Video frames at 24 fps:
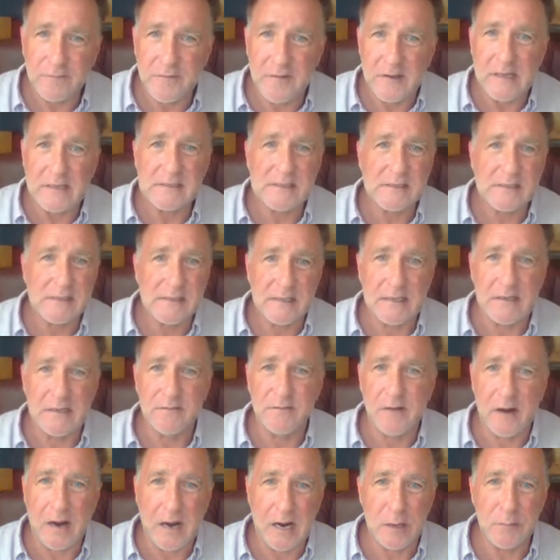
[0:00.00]
fix the
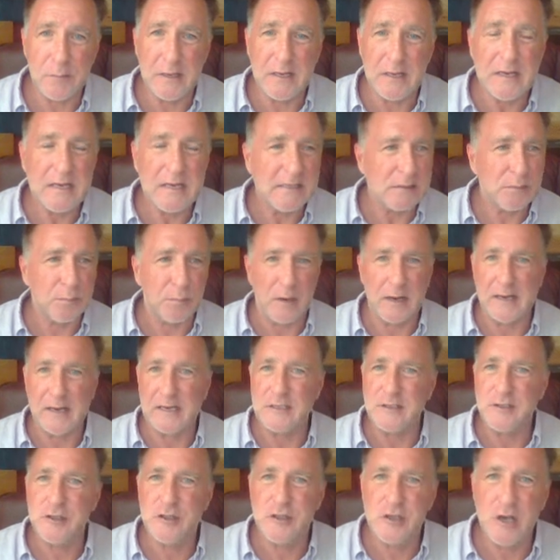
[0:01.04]
environment. It's
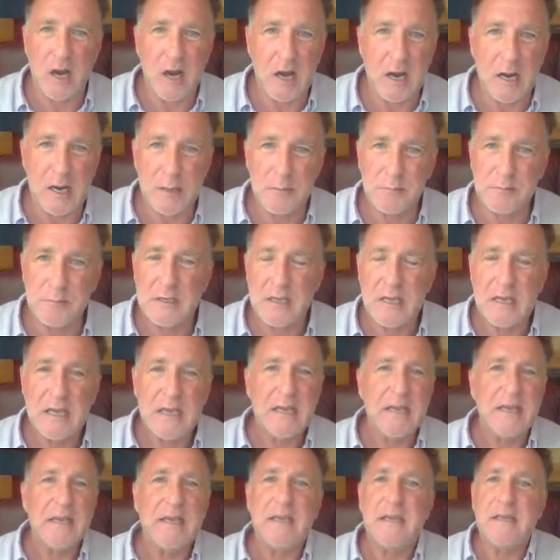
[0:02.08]
bringing jobs.
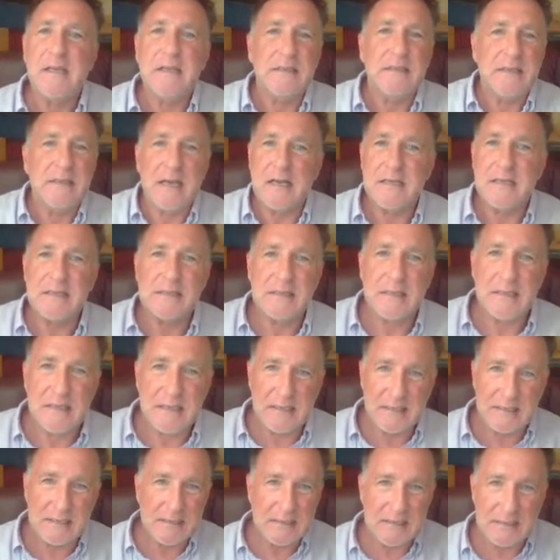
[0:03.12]
Guys,
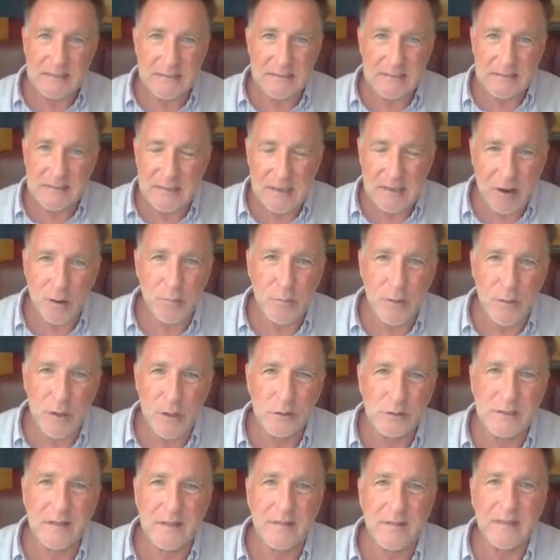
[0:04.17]
it is
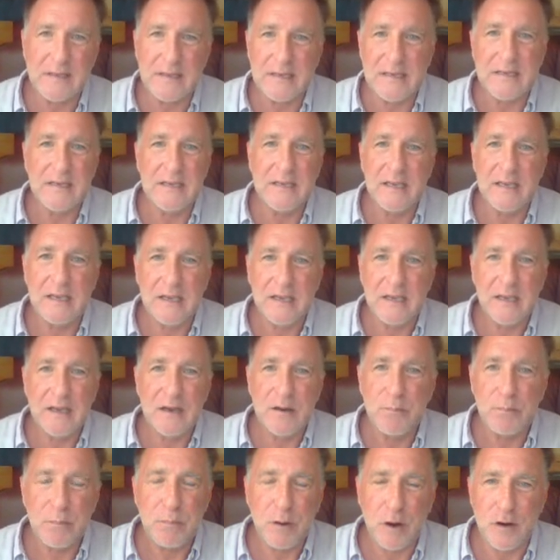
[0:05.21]
almost the
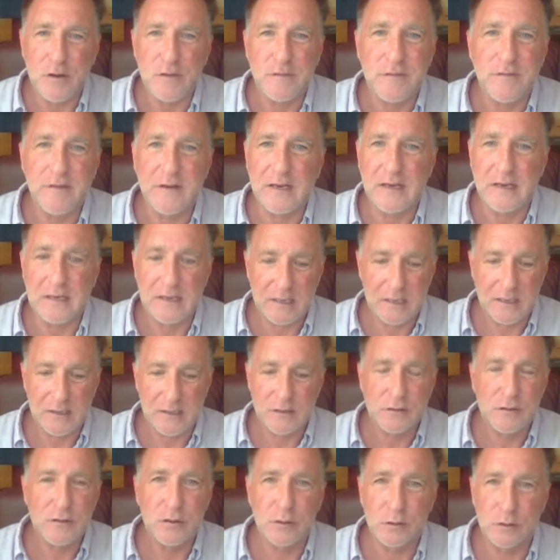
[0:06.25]
perfect
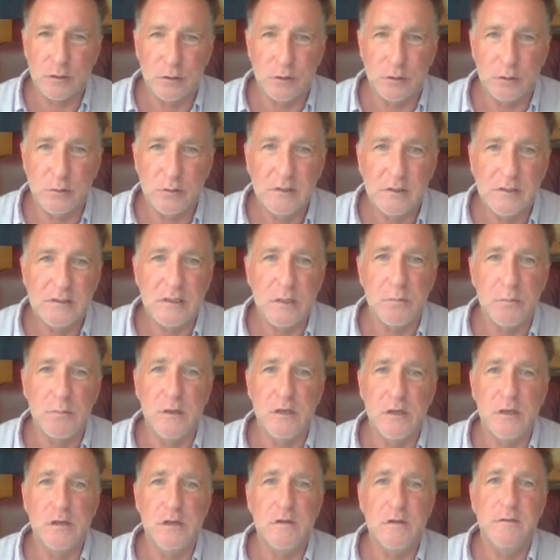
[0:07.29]
tool to
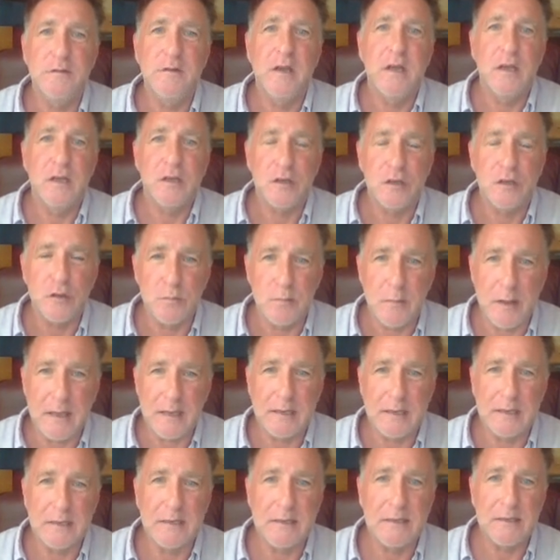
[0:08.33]
move
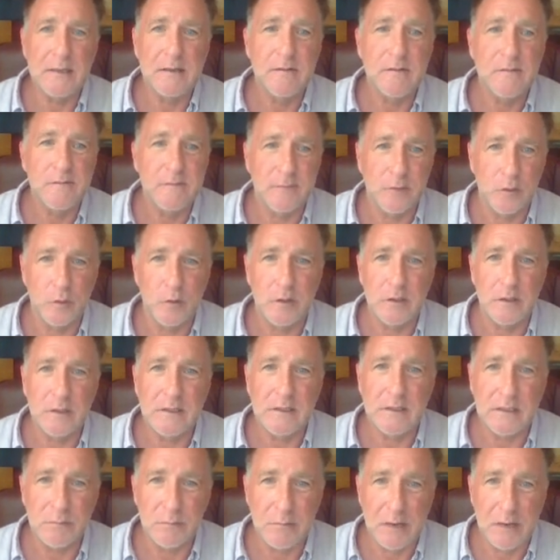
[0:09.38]
humanity forward,
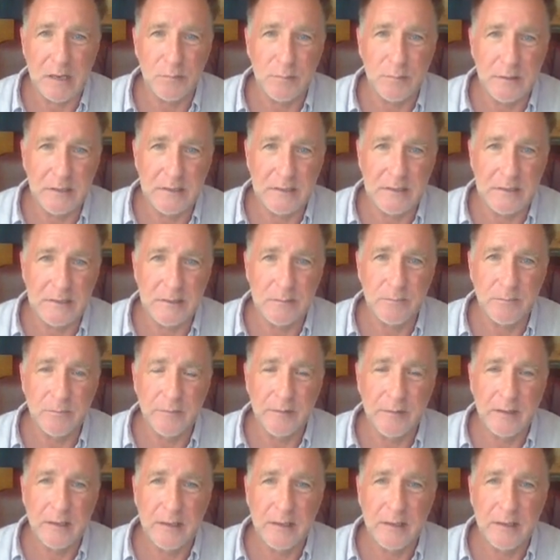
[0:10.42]
in my opinion.